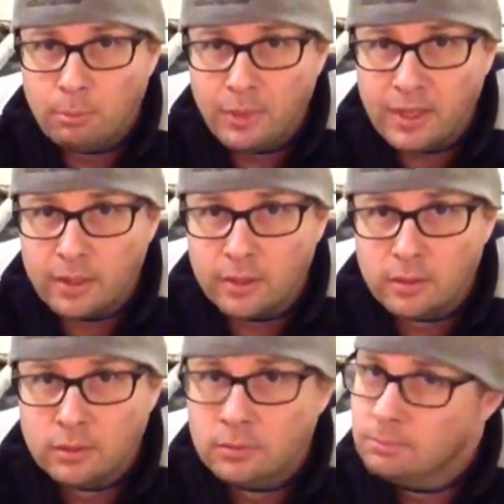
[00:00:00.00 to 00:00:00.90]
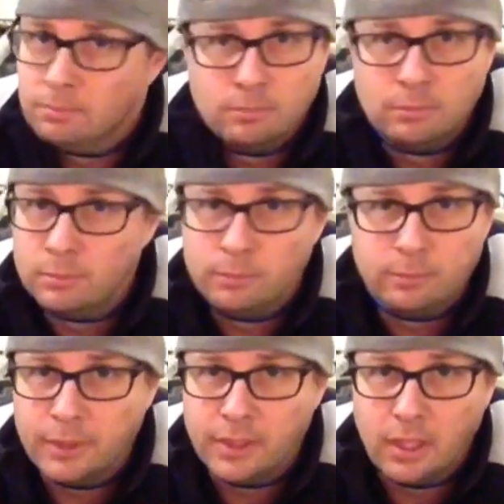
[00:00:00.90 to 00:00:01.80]
Better,
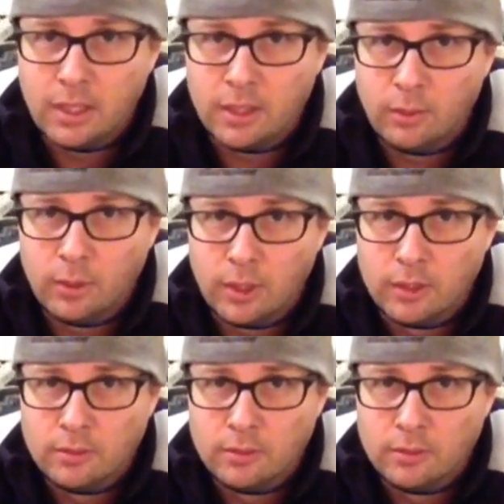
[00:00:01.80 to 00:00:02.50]
but not gonna work.